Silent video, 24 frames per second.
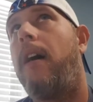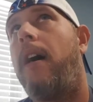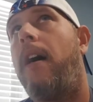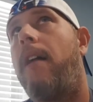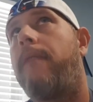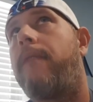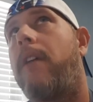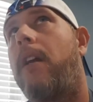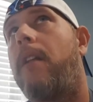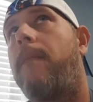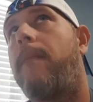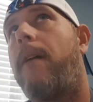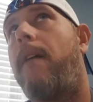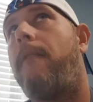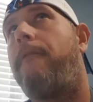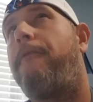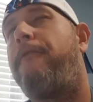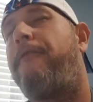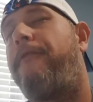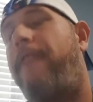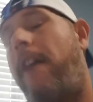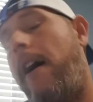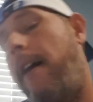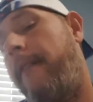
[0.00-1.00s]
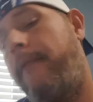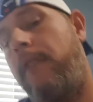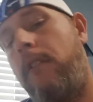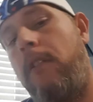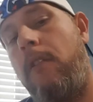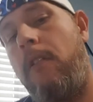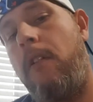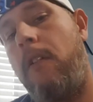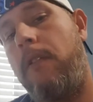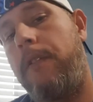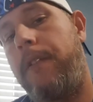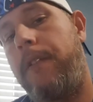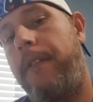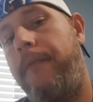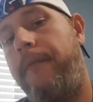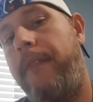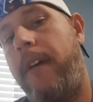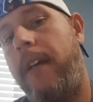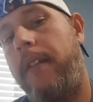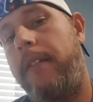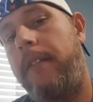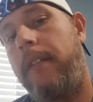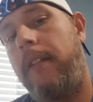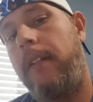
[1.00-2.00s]
I've got about $500
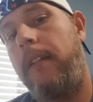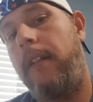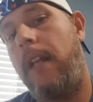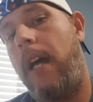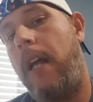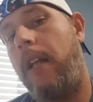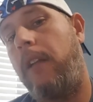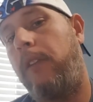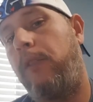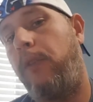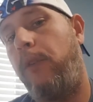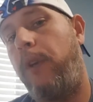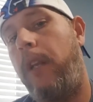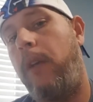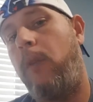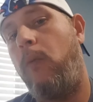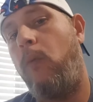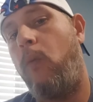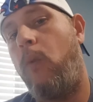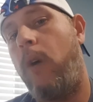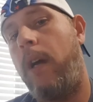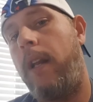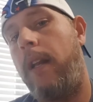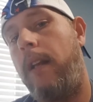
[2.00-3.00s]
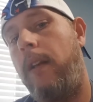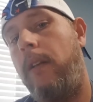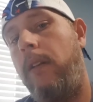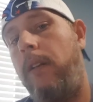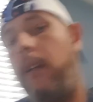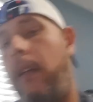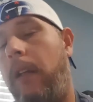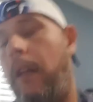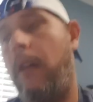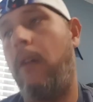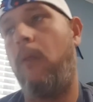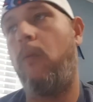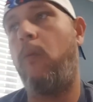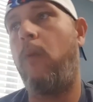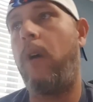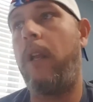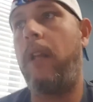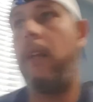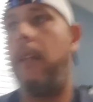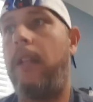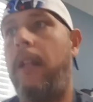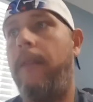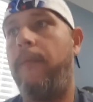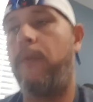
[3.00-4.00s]
invested, not including what
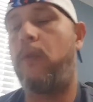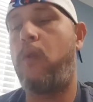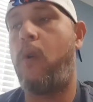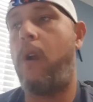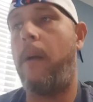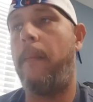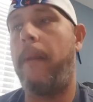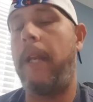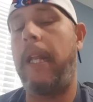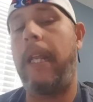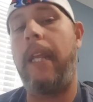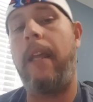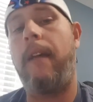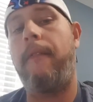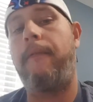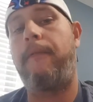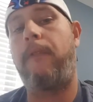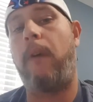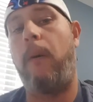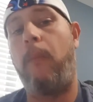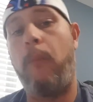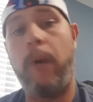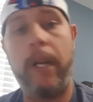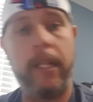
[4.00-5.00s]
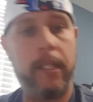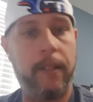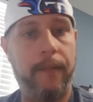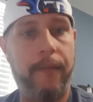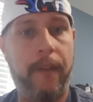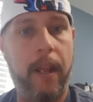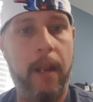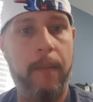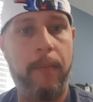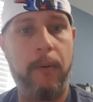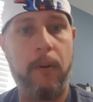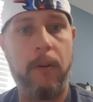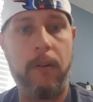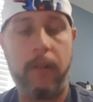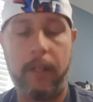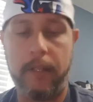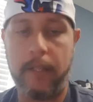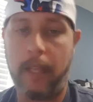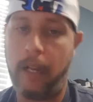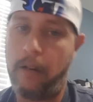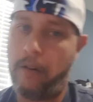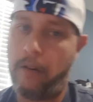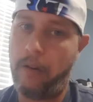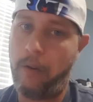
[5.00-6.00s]
inventory I'm going to get from Rings of Vapor, because
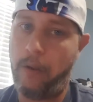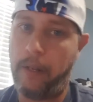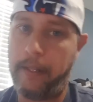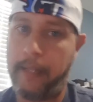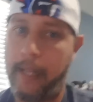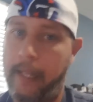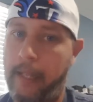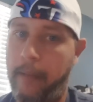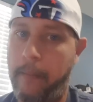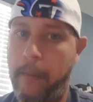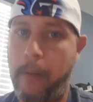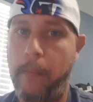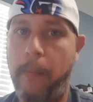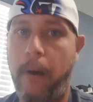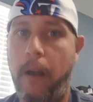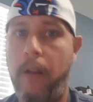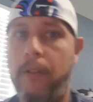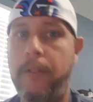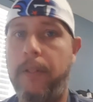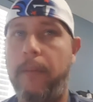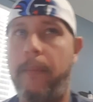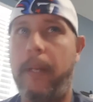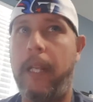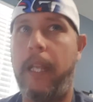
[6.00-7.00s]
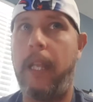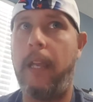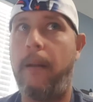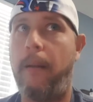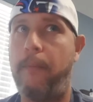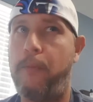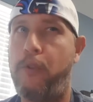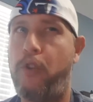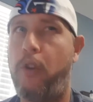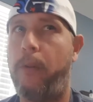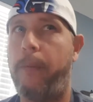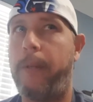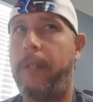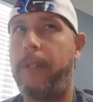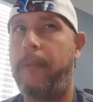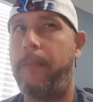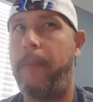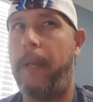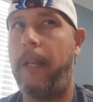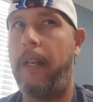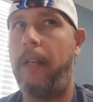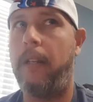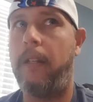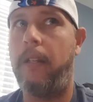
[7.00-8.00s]
I don't know exactly how many bottles I'm going to get. I'm sure I'm going to
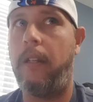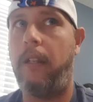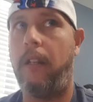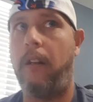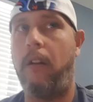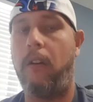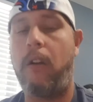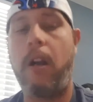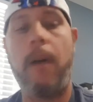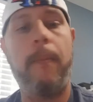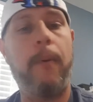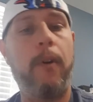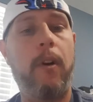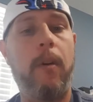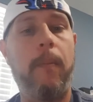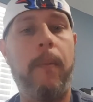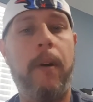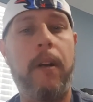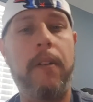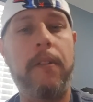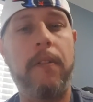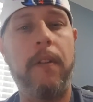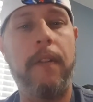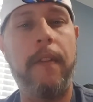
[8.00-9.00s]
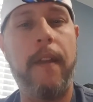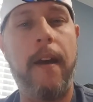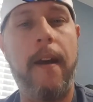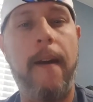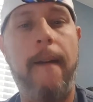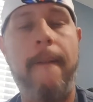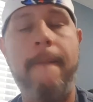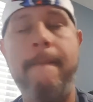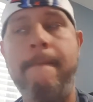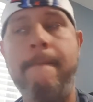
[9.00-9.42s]
spend, you know, a couple $100 on that.